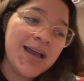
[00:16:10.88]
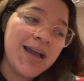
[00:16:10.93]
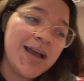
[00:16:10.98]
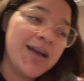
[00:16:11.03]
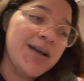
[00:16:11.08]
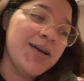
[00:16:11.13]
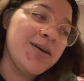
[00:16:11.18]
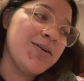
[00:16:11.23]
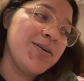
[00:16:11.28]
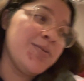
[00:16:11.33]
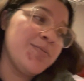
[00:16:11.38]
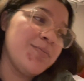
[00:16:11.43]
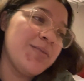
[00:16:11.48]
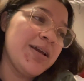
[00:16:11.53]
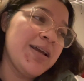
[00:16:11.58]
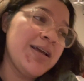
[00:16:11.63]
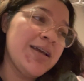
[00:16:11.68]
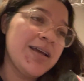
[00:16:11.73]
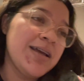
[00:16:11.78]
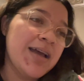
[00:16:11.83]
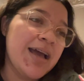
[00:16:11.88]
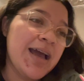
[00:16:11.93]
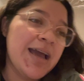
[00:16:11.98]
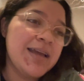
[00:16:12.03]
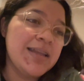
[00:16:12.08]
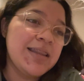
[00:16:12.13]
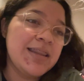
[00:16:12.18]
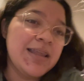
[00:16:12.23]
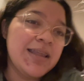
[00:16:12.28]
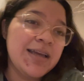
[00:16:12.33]
Um,
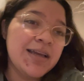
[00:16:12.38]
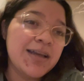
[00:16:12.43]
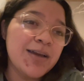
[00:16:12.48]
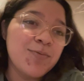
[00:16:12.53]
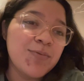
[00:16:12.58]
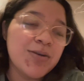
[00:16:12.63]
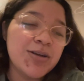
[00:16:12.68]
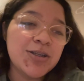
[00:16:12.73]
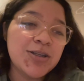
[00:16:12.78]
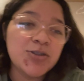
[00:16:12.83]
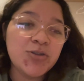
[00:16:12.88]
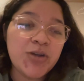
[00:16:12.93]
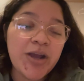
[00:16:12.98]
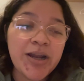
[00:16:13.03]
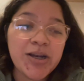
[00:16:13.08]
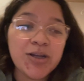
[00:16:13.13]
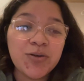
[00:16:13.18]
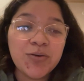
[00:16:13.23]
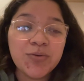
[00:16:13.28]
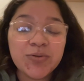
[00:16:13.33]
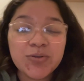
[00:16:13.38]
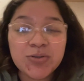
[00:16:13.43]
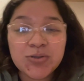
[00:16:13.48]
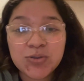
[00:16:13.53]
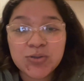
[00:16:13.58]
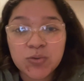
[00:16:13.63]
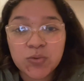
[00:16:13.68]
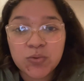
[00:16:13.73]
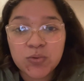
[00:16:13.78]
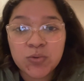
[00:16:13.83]
I think I want to try to go to
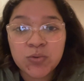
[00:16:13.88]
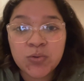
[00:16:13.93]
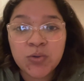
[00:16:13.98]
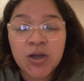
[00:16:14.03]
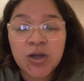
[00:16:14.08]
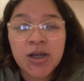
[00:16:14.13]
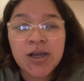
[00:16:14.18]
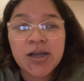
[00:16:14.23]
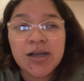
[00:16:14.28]
school